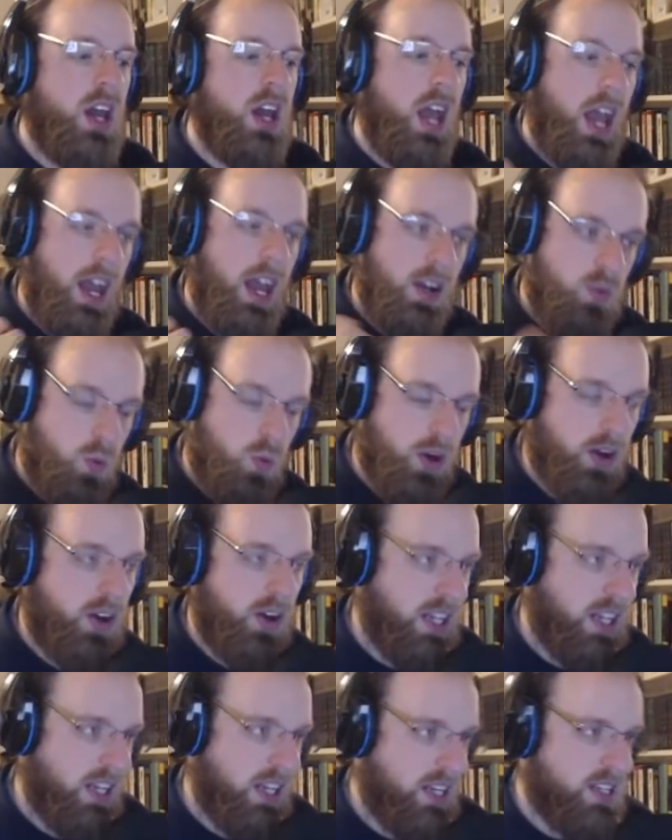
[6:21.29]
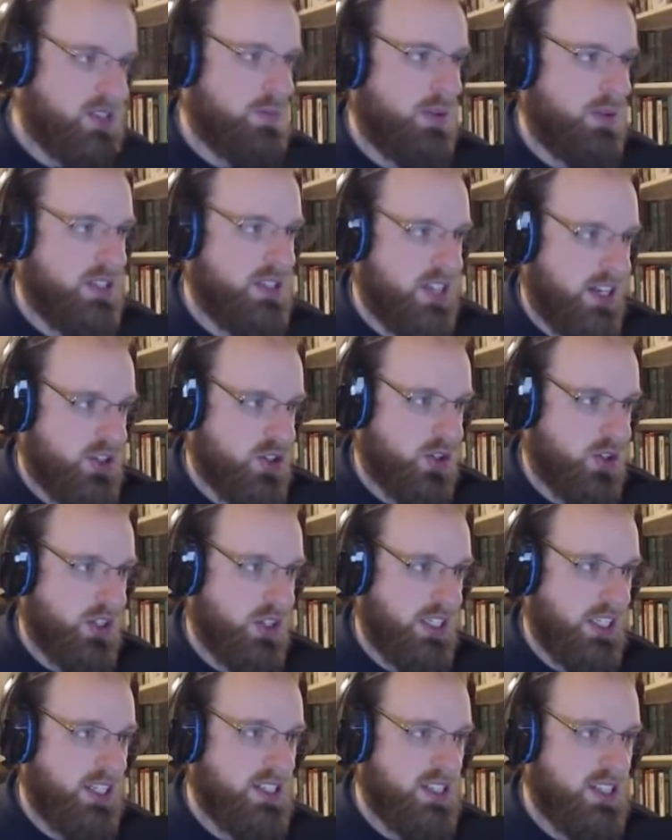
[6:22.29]
and where it is
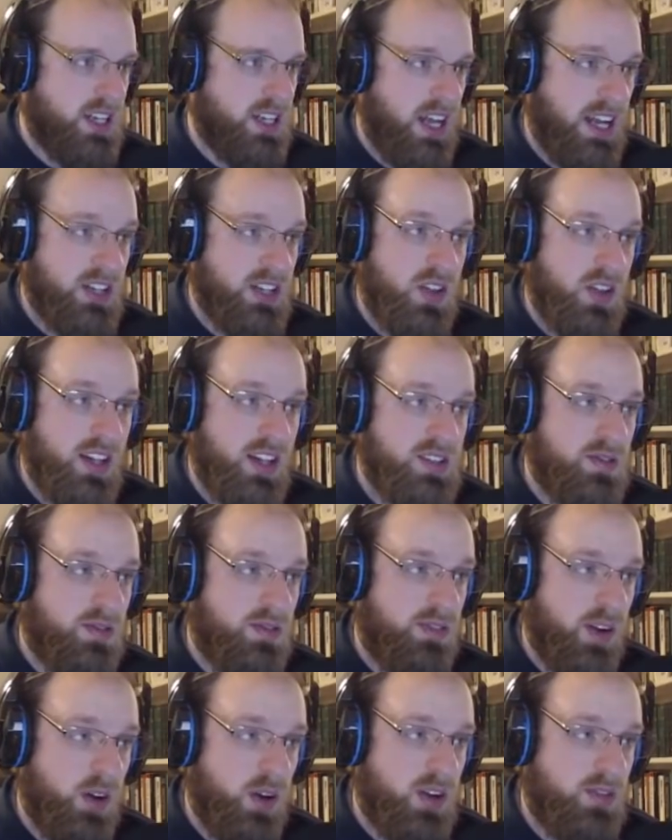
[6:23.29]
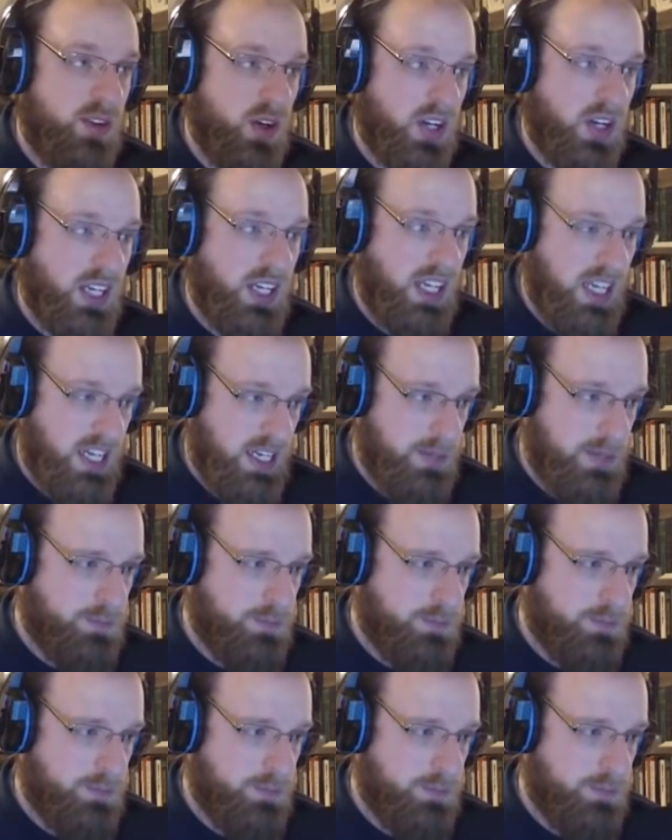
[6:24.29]
potentially today. So that's very, very key.